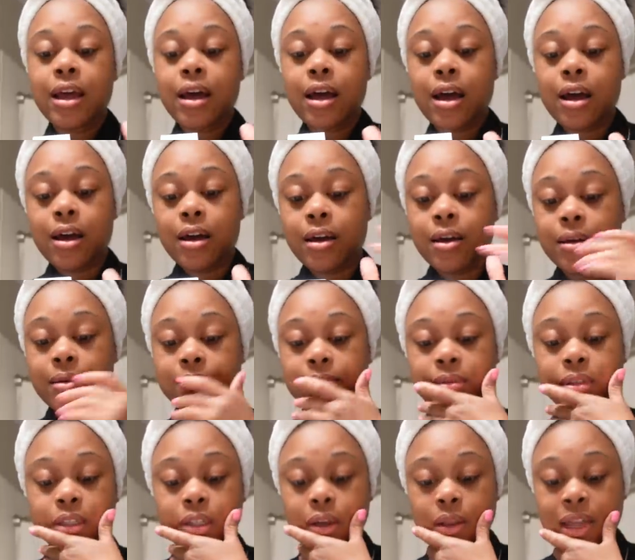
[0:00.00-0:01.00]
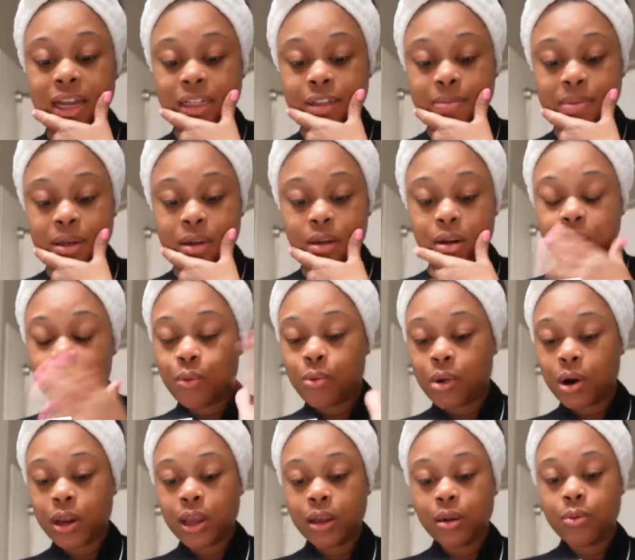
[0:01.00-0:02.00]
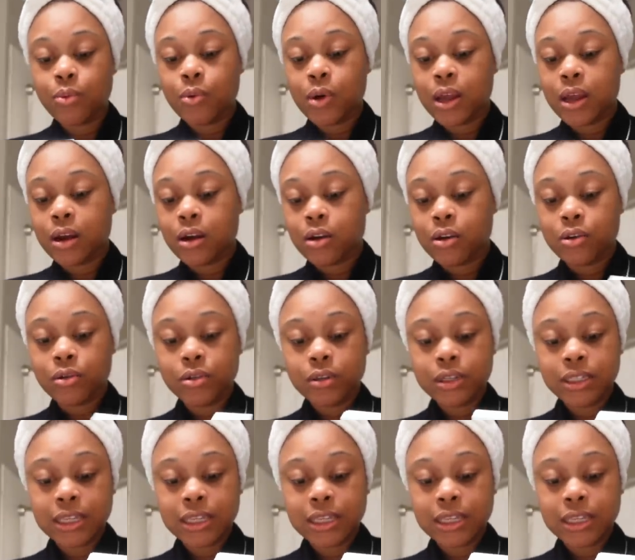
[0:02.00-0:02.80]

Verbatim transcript: Um, and so that's been working well